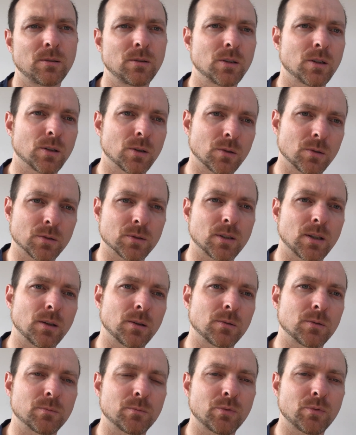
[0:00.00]
You could
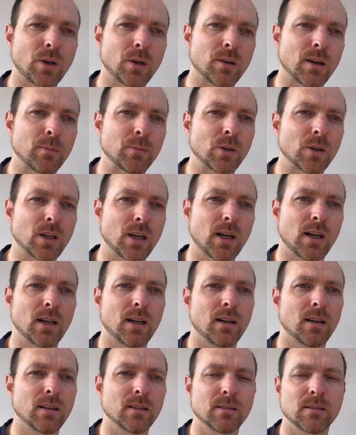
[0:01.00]
also program your
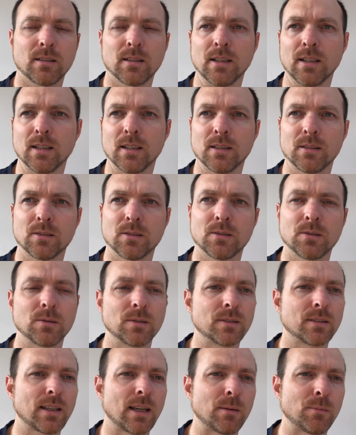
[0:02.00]
car to do
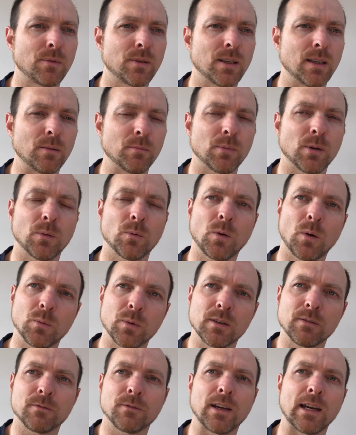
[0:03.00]
the same thing, but what
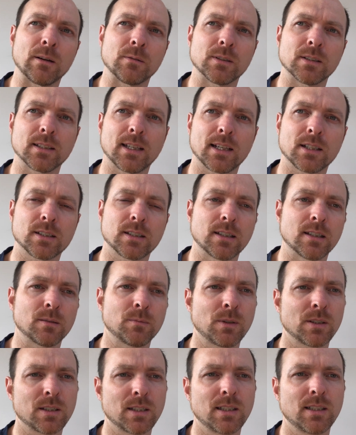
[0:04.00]
we've found is actually
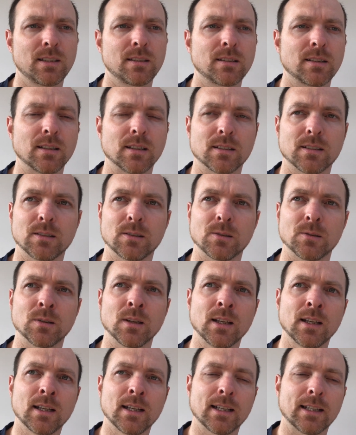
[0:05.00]
it's much easier to
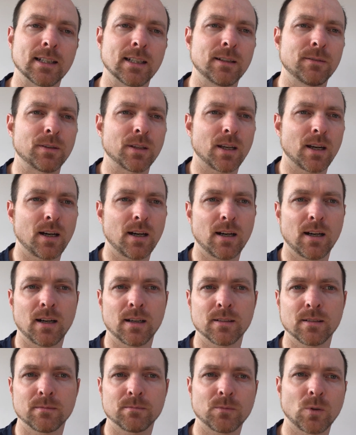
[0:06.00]
leave the
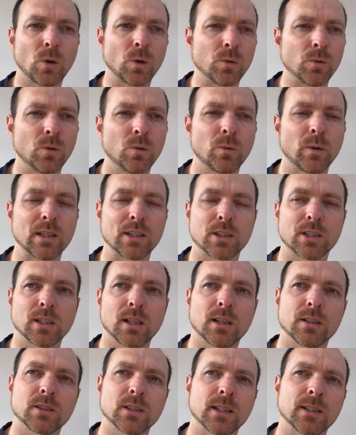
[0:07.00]
car on always
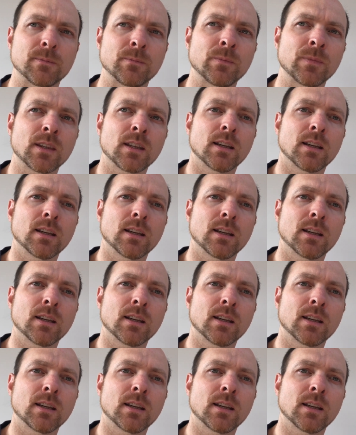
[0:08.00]
charging